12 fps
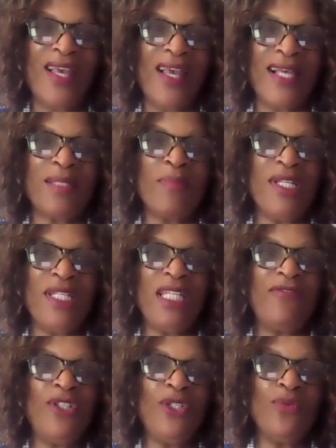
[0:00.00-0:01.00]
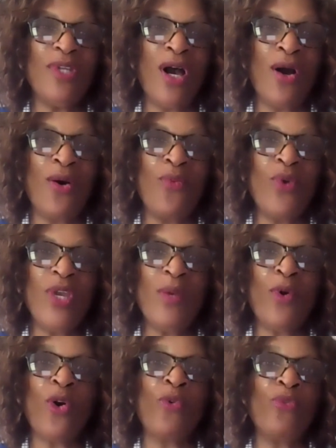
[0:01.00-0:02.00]
As many of you know, we
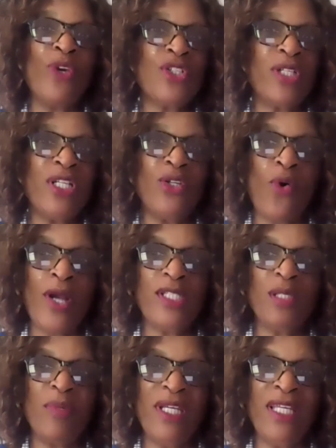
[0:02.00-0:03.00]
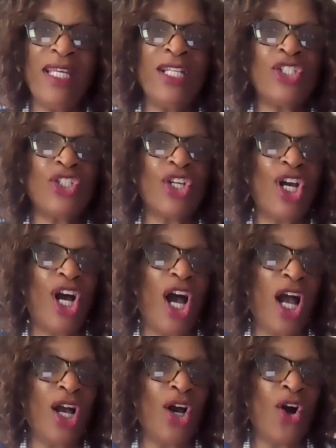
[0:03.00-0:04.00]
were originally going to be in
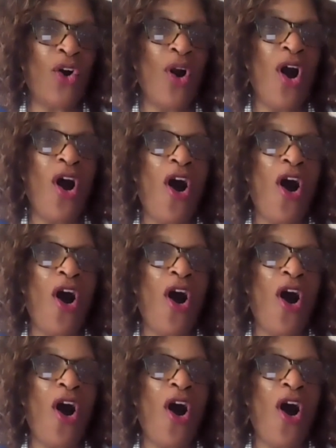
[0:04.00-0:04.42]
Chicago